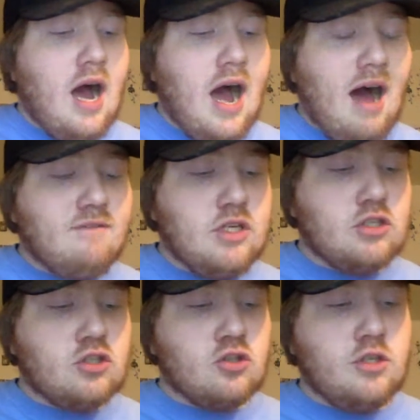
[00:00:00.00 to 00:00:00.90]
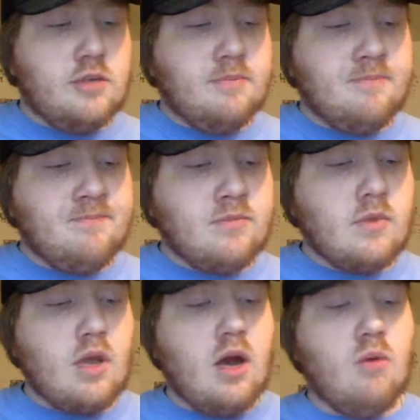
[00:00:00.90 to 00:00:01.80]
Obviously,
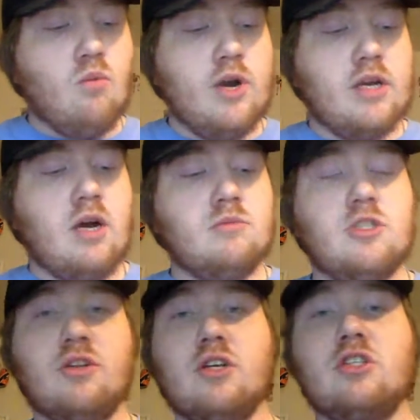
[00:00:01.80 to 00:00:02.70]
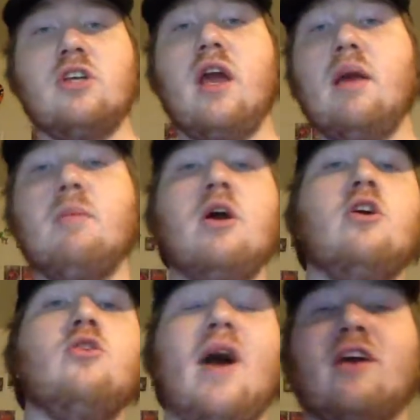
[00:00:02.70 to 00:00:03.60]
when it comes to this game,
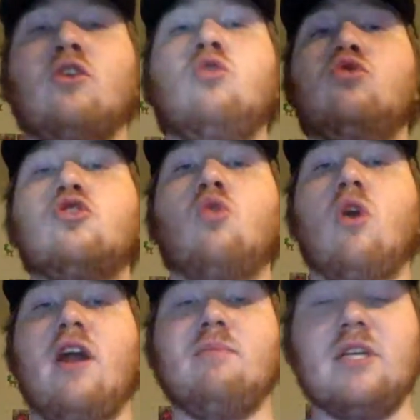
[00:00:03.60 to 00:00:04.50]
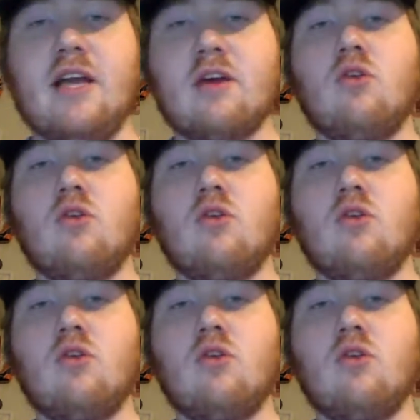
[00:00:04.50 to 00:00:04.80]
you had Coutts score an empty net